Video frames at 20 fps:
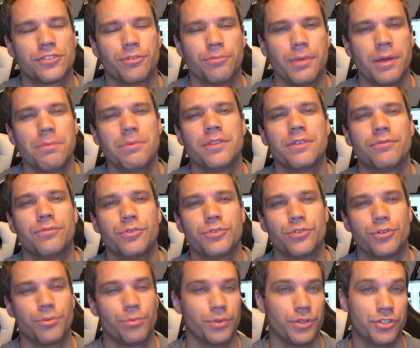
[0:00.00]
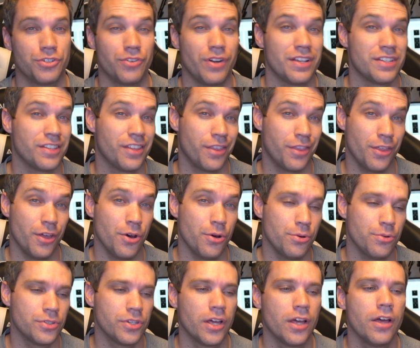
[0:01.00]
so maybe in the future we'll address
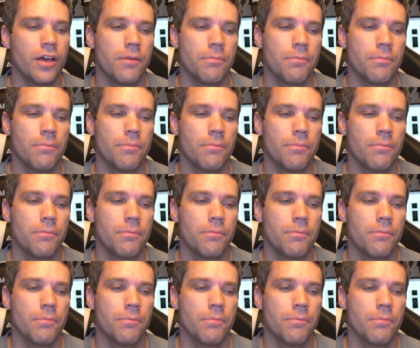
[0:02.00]
those.